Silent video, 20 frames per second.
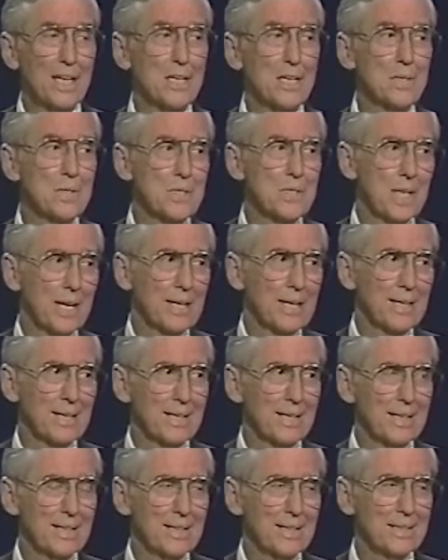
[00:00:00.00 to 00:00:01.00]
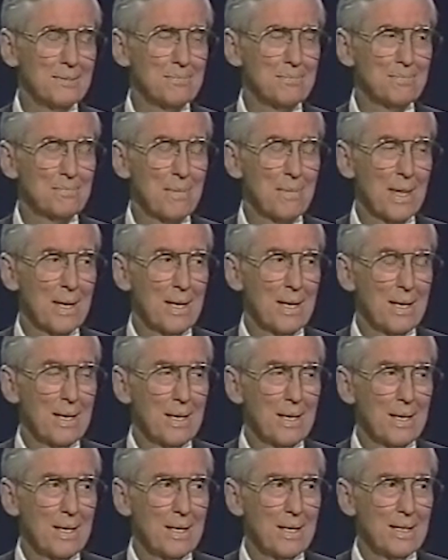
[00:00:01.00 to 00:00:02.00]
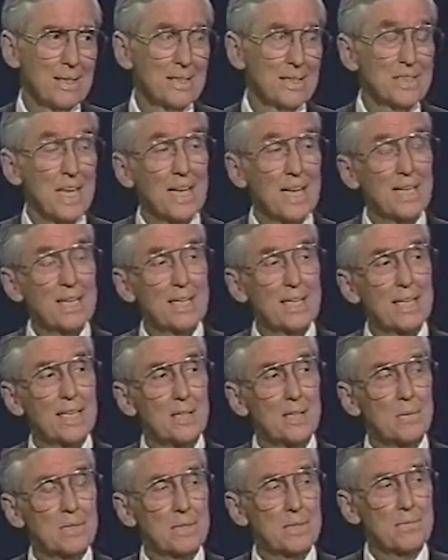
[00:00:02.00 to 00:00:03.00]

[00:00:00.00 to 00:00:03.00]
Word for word: I knew Jack Kennedy. Jack Kennedy